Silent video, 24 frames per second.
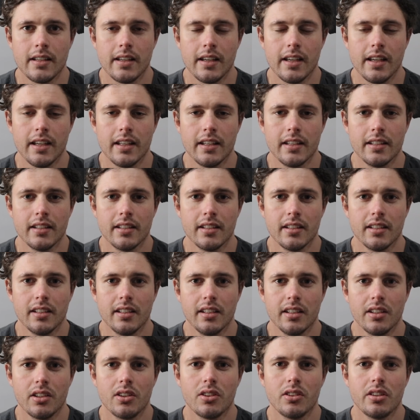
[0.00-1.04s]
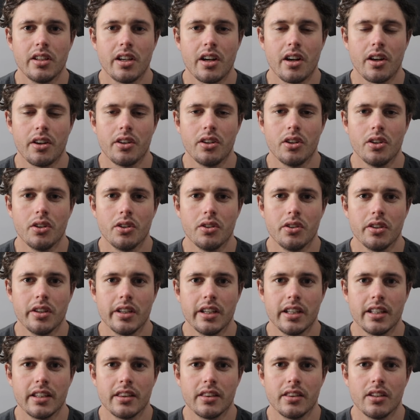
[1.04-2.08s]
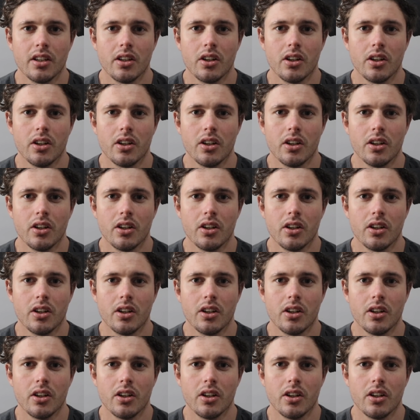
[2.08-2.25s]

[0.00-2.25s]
And little did I know that the